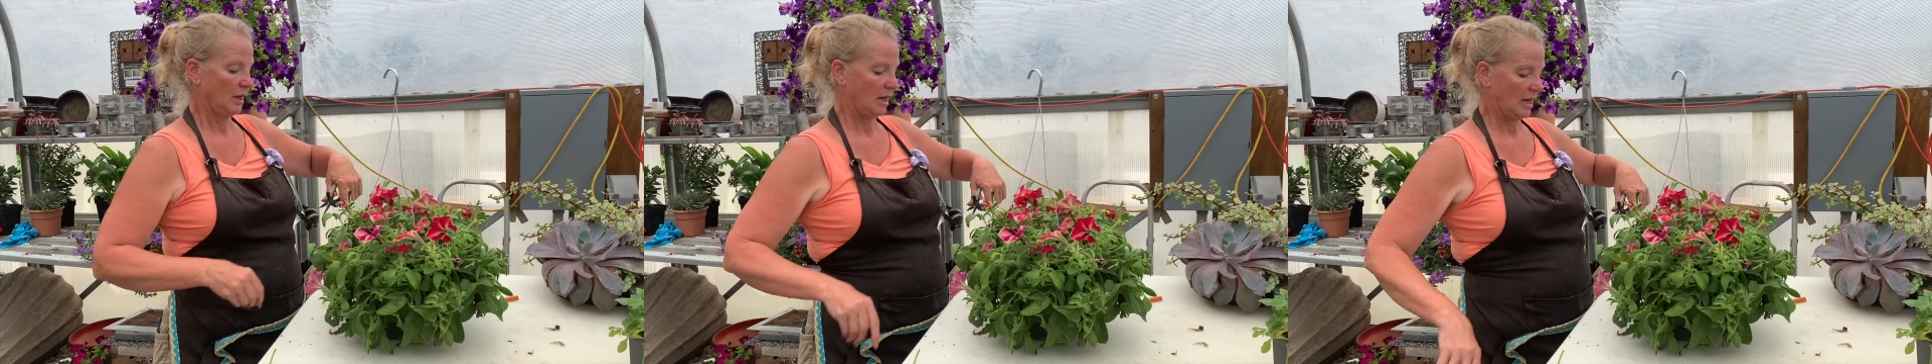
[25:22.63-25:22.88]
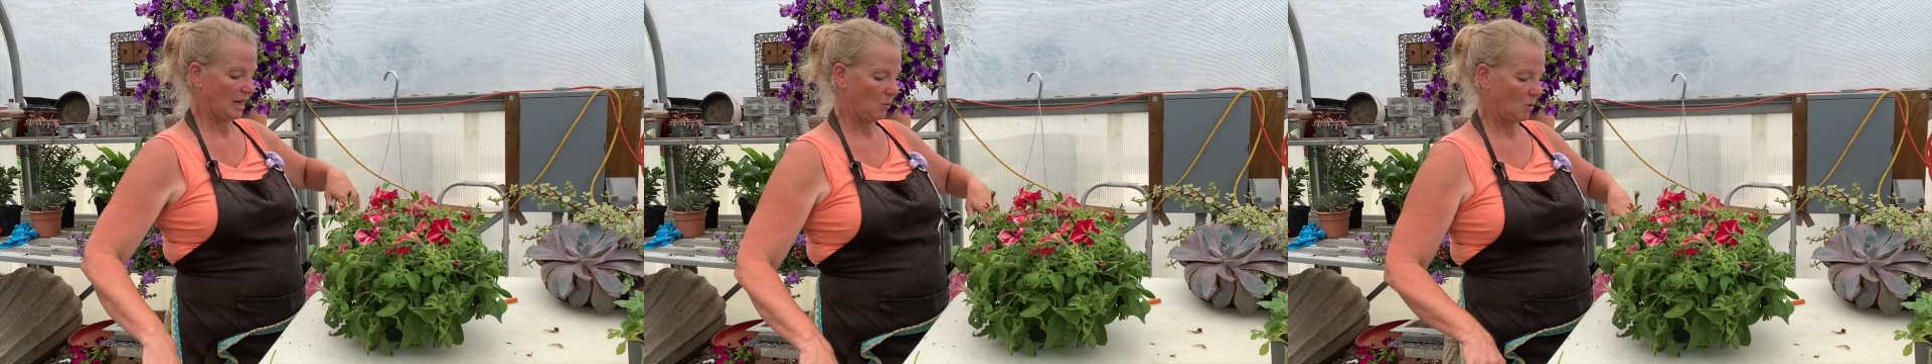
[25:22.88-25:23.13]

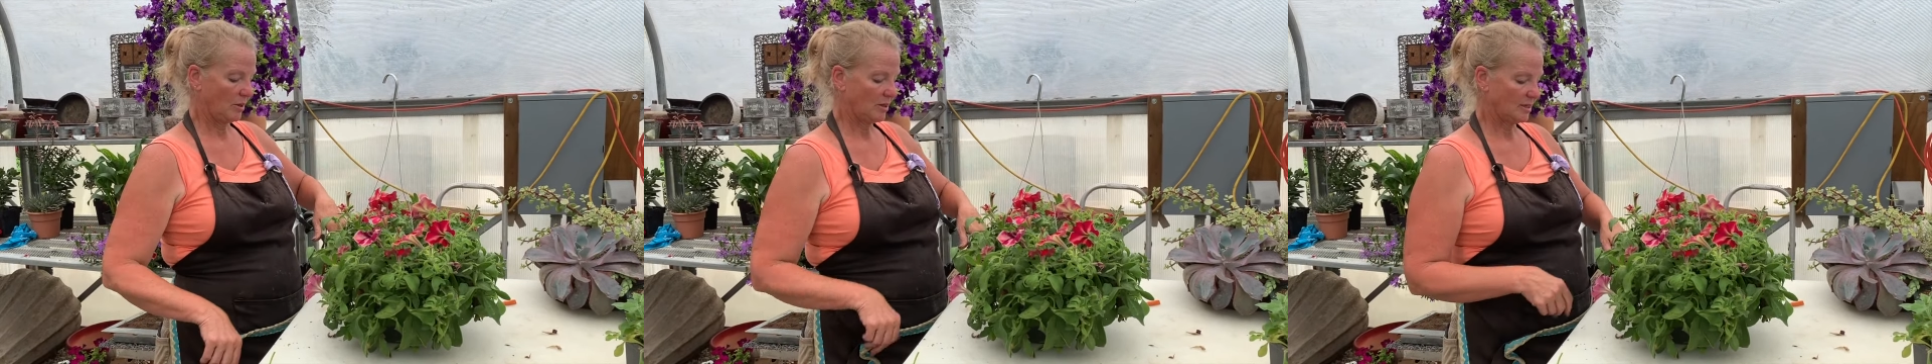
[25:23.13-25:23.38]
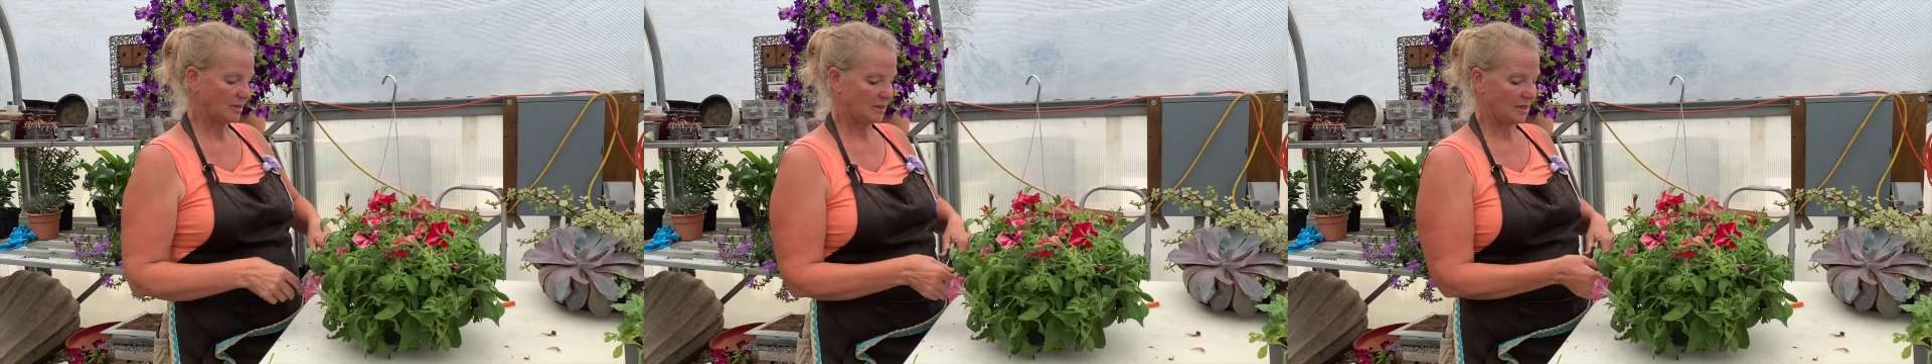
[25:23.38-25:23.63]
and I want
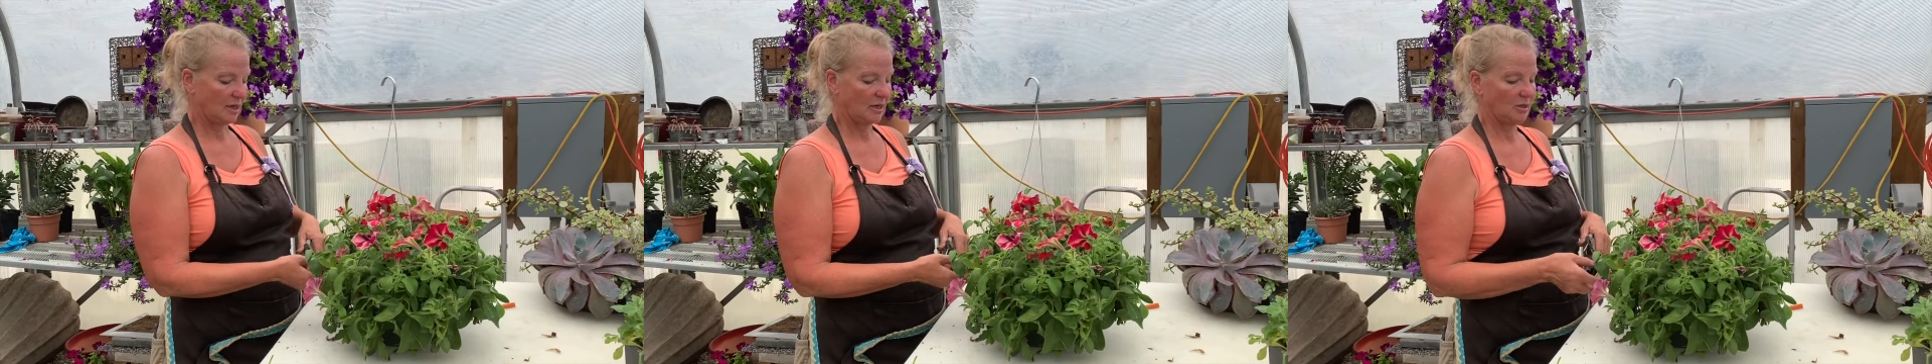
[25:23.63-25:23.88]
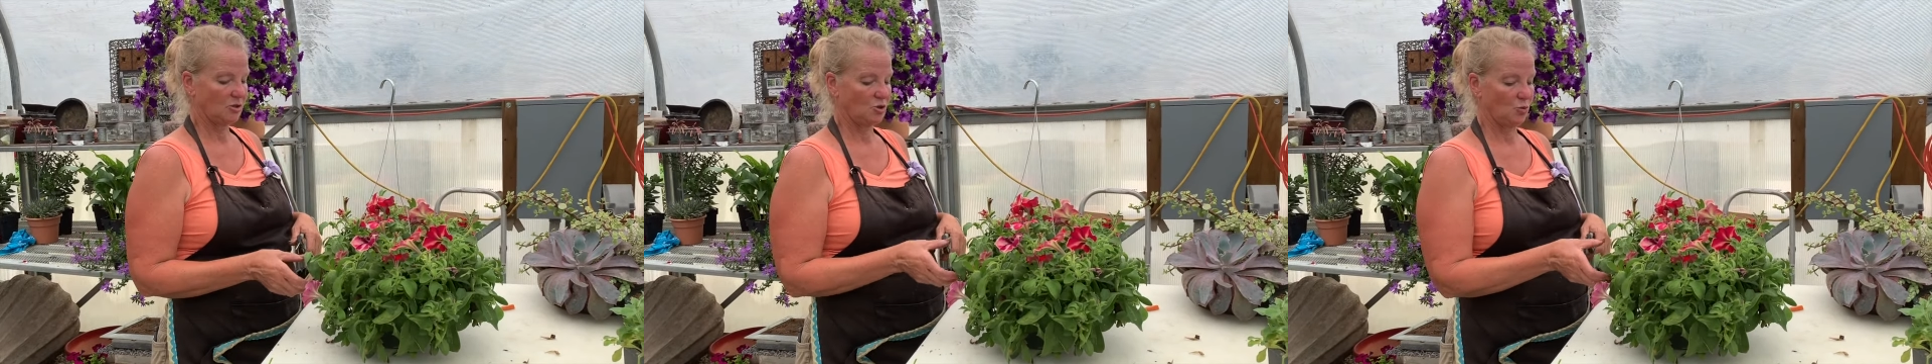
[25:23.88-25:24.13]
this
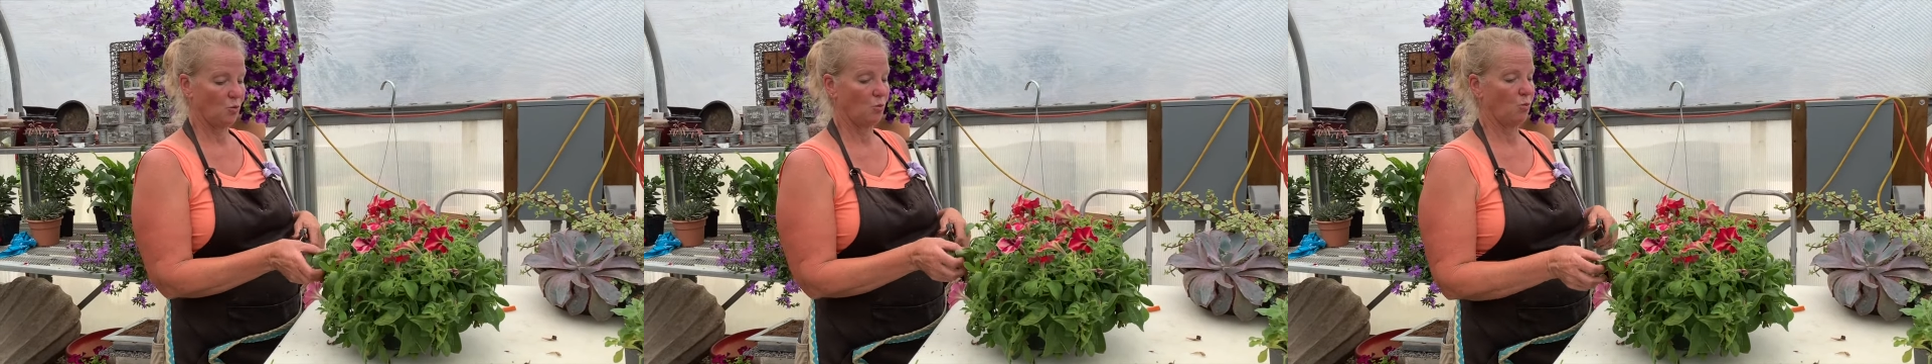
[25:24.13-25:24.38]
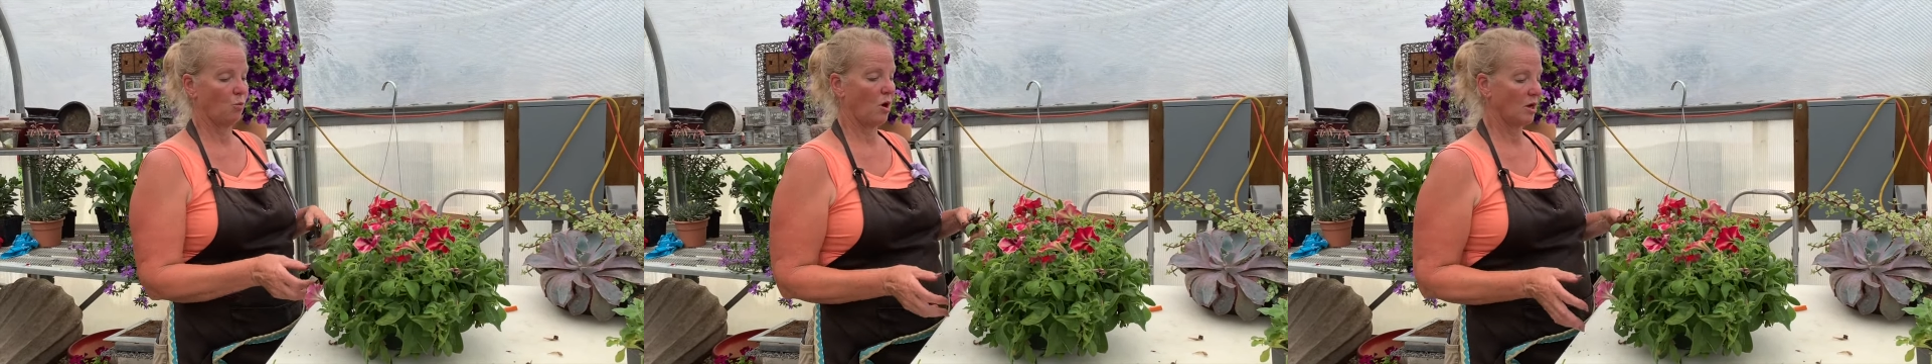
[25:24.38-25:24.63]
thing to
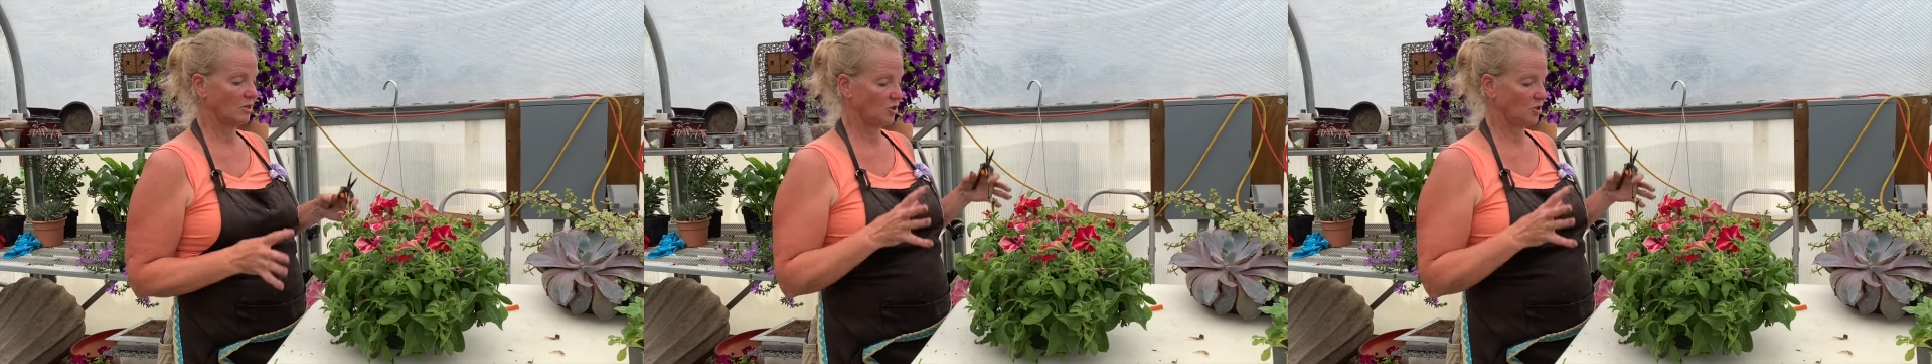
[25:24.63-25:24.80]
want